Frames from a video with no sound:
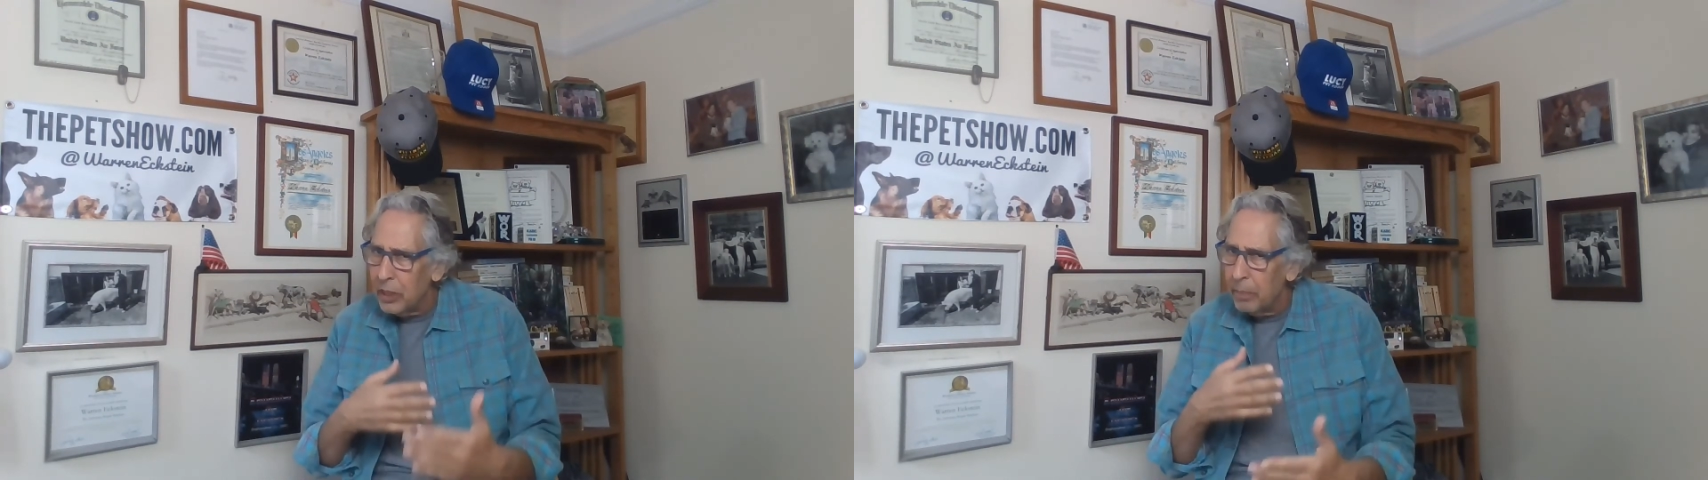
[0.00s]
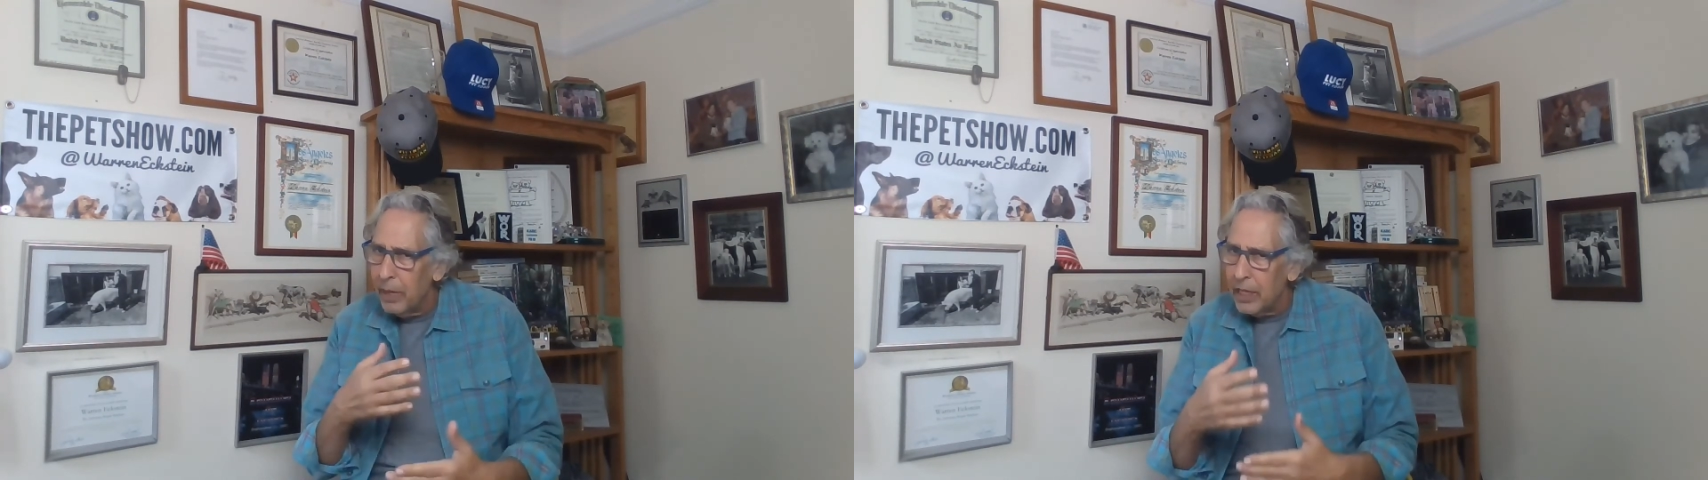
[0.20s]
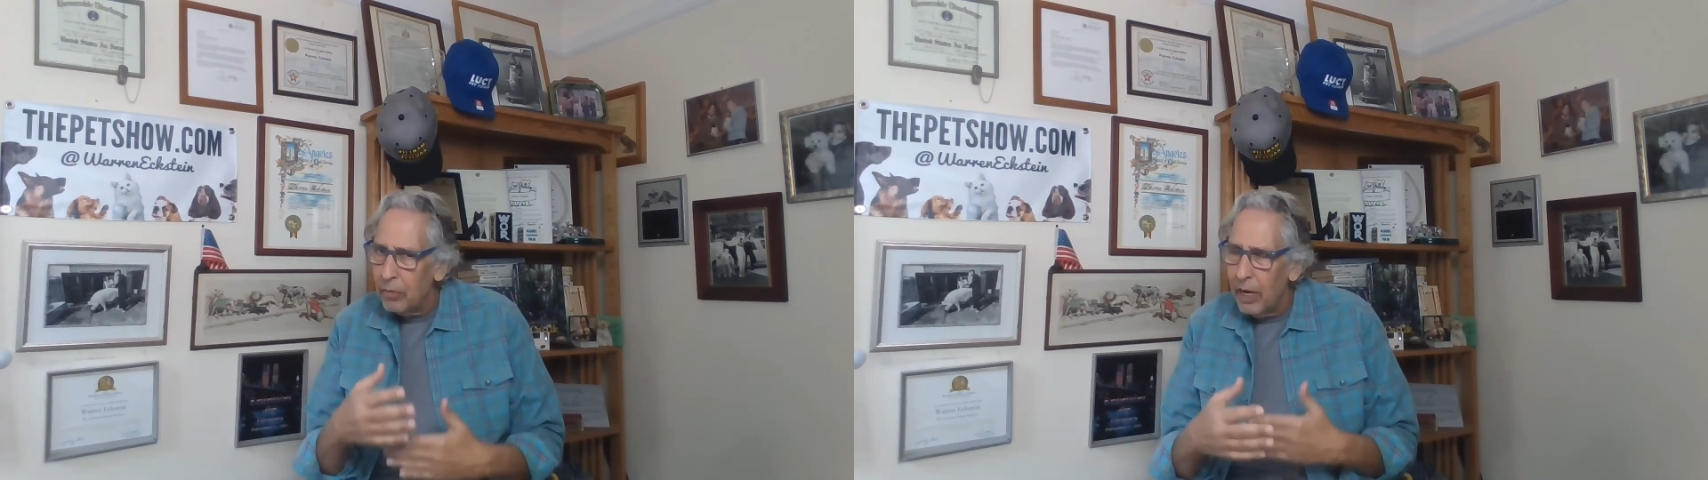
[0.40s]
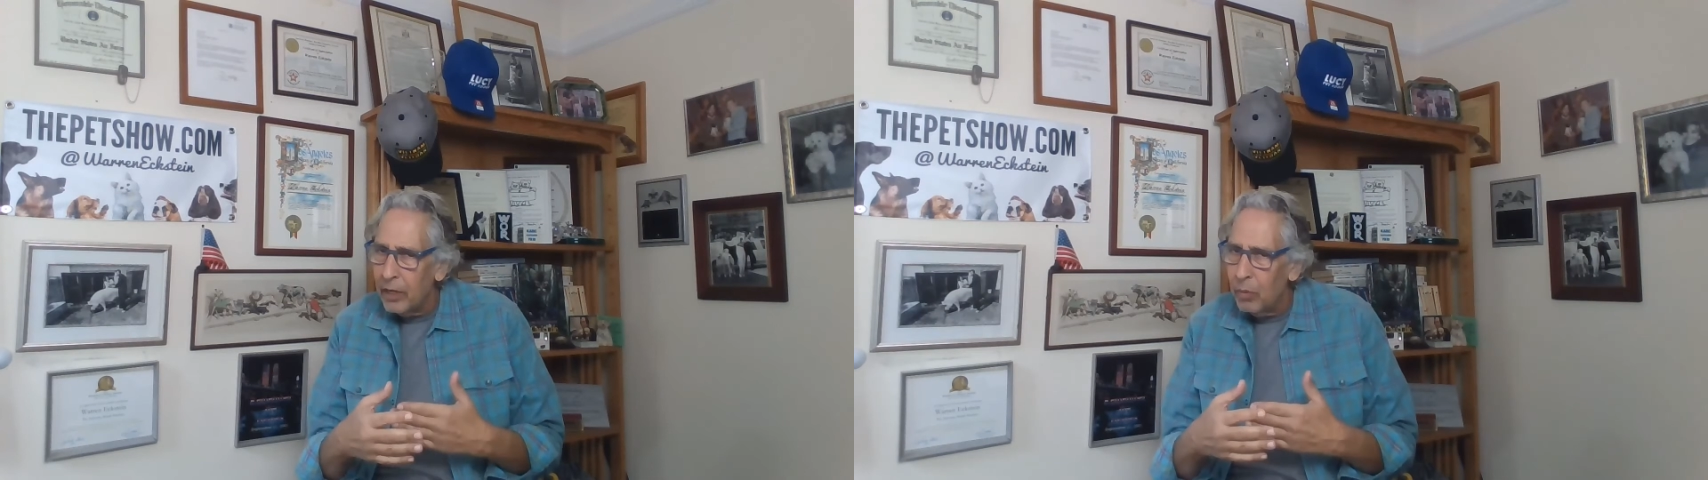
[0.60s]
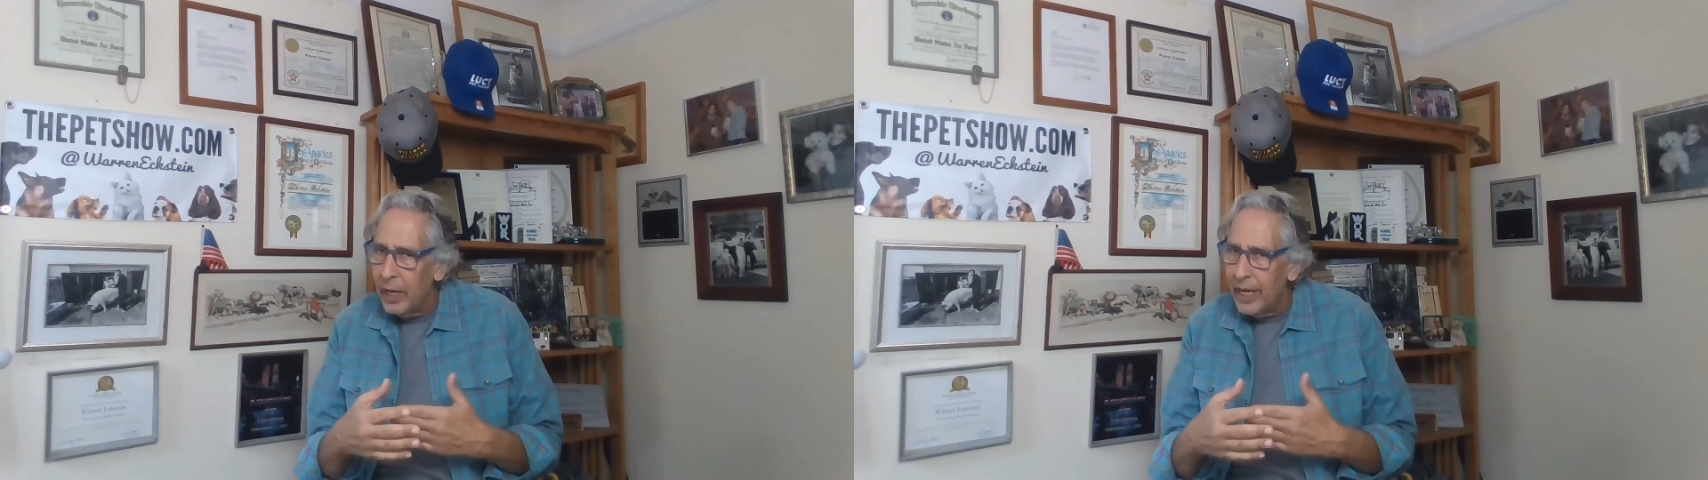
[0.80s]
their belly right
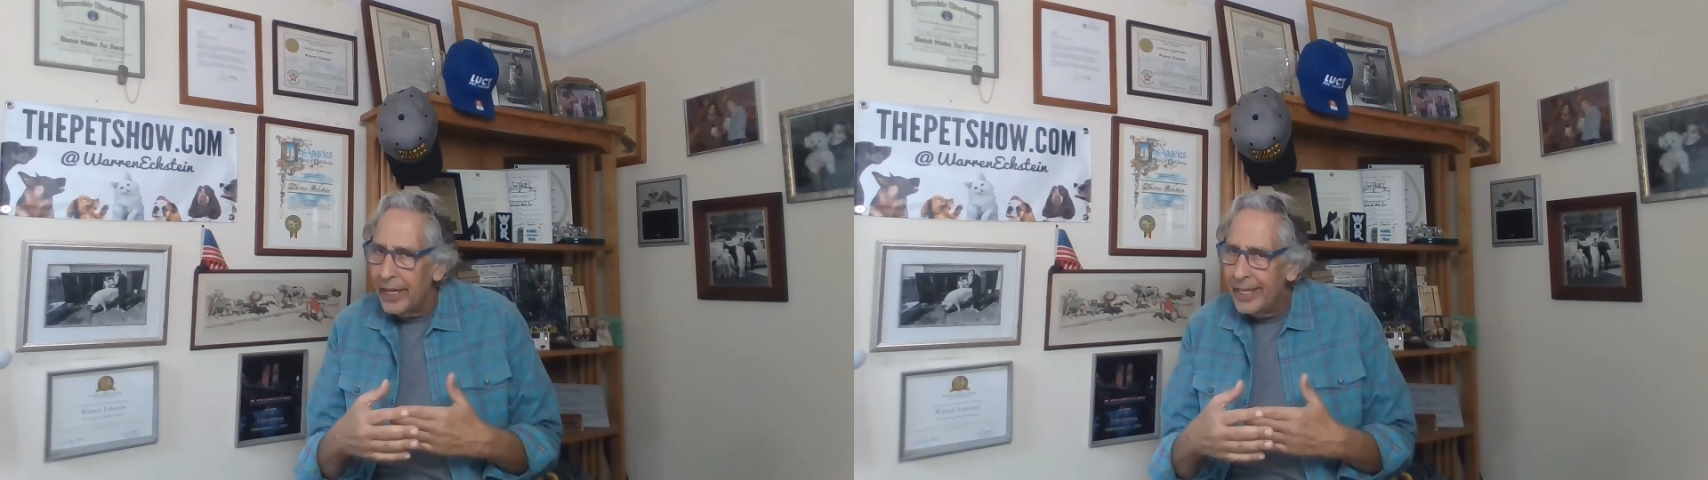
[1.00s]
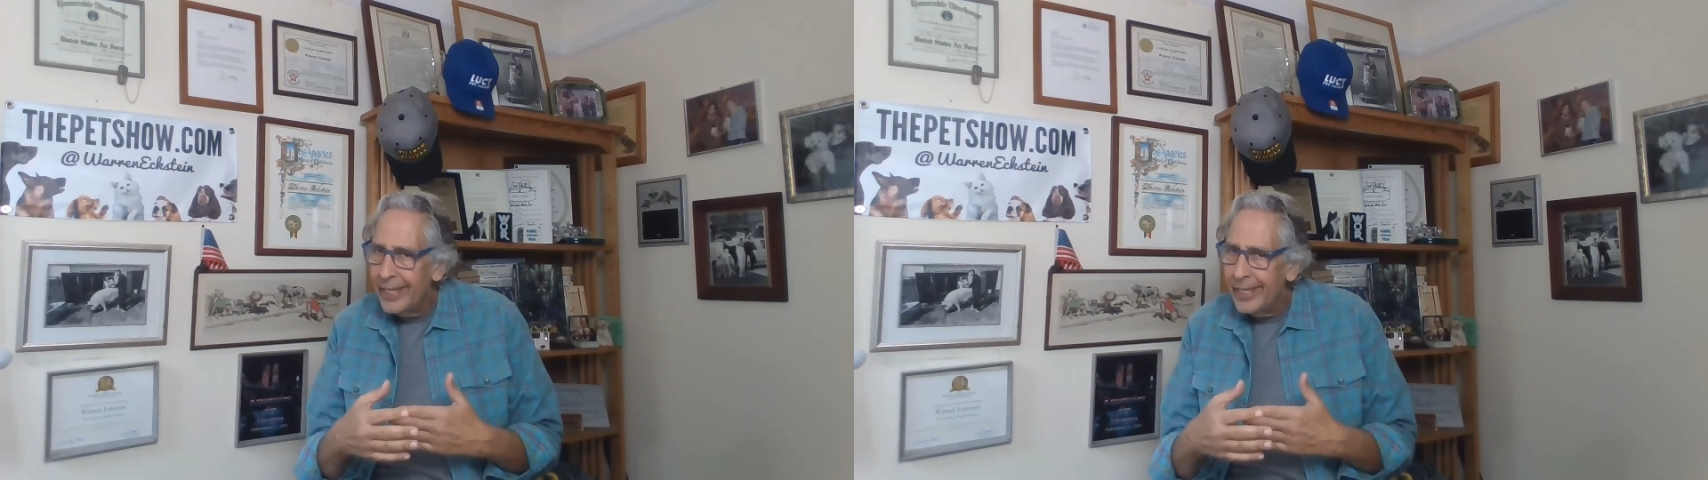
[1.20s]
away,